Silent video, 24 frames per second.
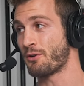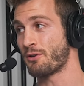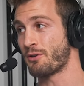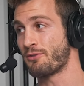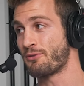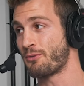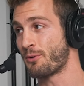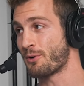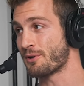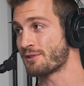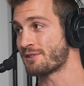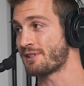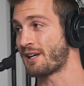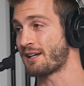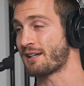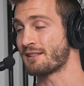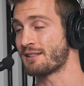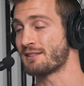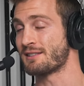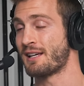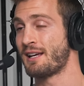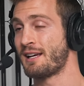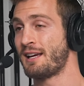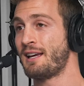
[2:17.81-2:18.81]
go to four
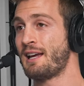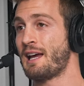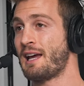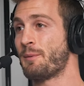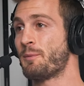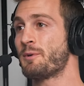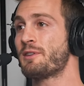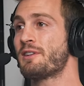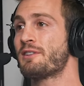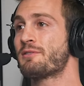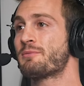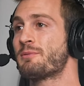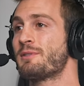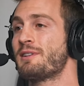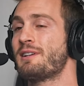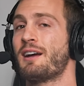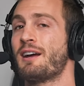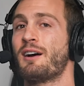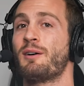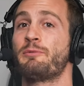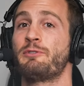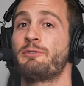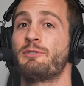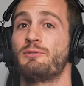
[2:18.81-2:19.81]
seconds. And what this really
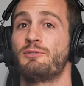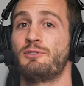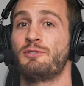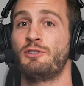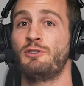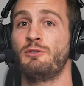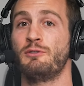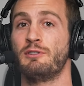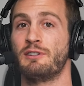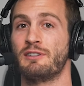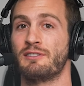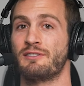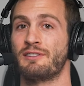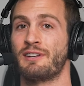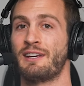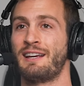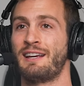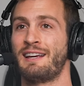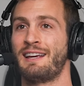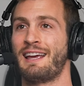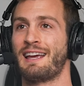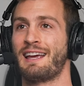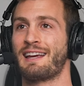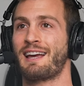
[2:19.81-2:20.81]
helps you do is
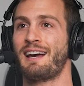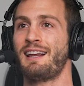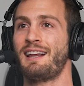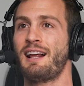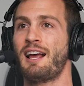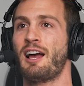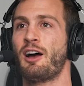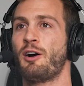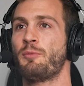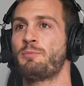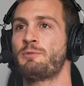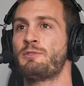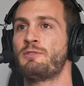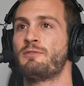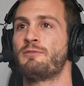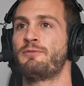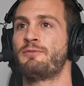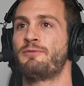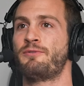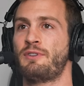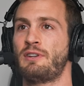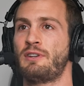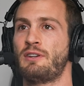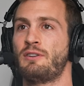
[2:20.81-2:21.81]
it kind of helps you
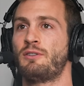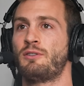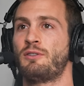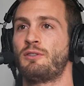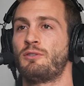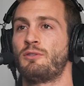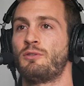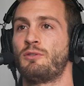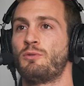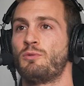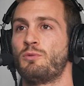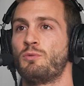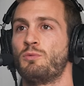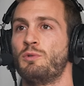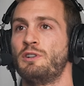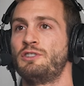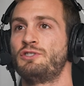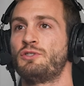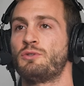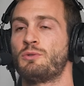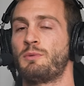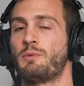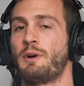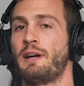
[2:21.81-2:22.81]
feel
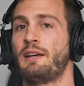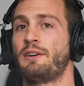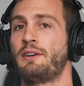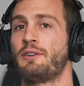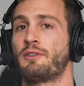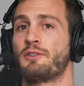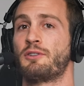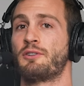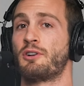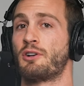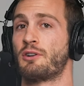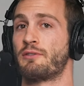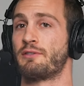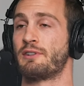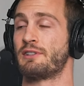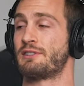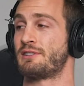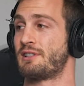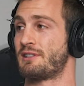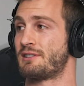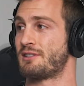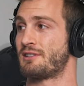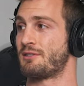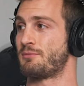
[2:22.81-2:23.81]
which way your nervous
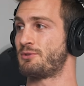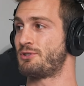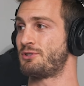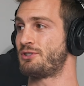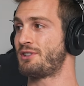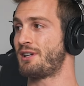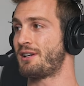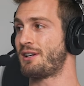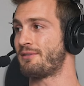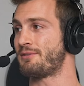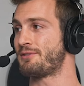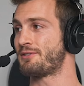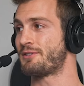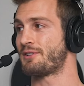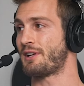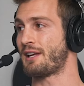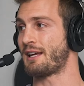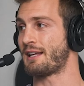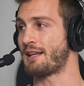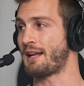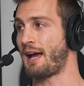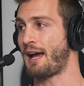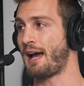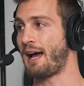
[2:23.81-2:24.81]
system shifts
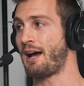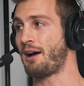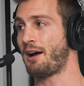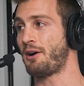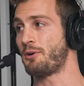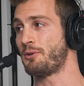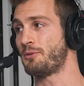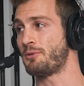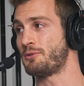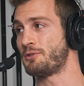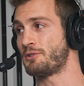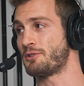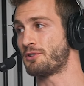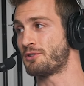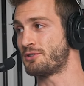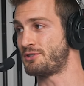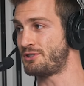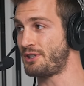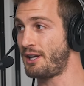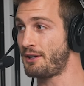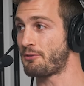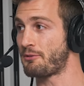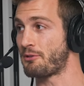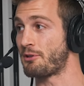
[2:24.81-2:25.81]
and how you're
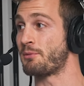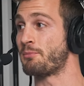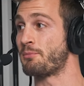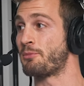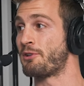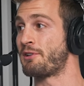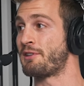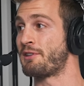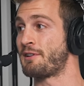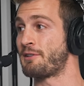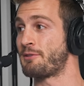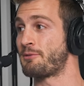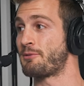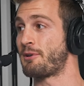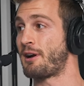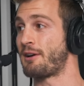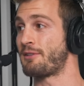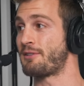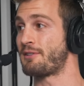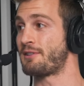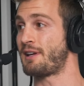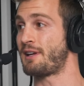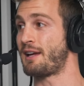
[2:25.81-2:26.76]
generally breathing throughout the